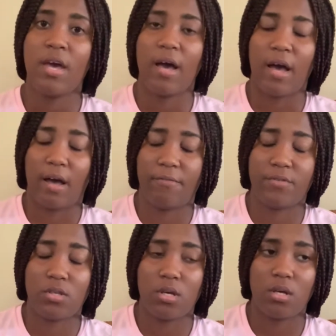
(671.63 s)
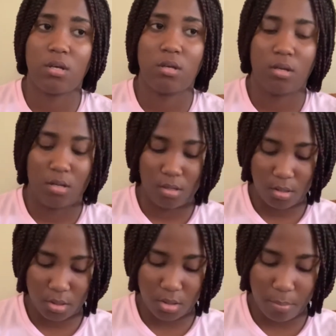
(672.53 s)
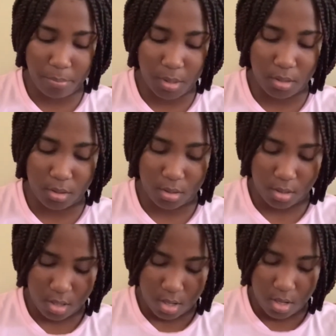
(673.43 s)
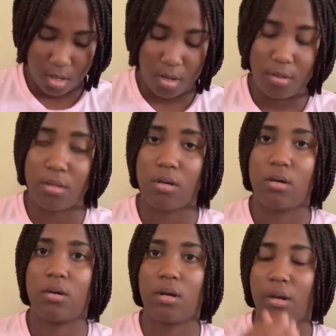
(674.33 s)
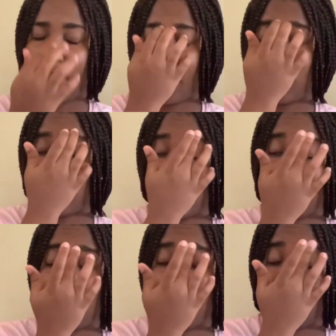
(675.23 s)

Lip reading: After you submit the clearance letter to